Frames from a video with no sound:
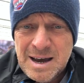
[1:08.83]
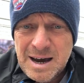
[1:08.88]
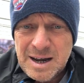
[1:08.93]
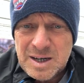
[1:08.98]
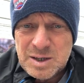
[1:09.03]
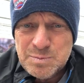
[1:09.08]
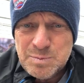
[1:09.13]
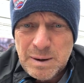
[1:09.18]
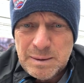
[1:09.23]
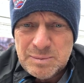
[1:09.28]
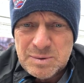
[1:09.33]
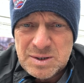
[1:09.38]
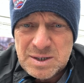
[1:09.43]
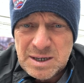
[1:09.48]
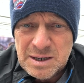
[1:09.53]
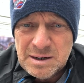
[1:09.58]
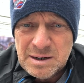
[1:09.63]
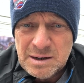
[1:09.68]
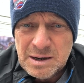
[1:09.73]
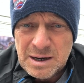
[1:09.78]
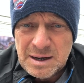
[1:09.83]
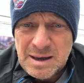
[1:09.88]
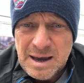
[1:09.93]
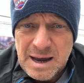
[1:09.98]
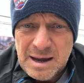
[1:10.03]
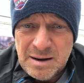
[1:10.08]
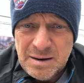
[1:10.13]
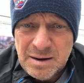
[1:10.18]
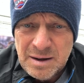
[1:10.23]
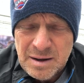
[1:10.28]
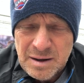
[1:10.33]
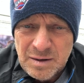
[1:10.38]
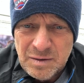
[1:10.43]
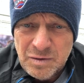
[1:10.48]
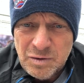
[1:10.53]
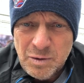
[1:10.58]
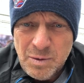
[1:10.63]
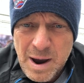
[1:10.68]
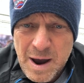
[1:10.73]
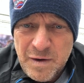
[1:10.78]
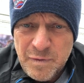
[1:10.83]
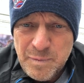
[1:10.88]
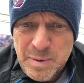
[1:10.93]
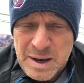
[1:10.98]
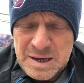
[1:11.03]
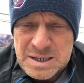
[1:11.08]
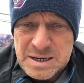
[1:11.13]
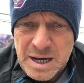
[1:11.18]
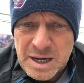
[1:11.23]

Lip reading: and his mum Tina, again to FBS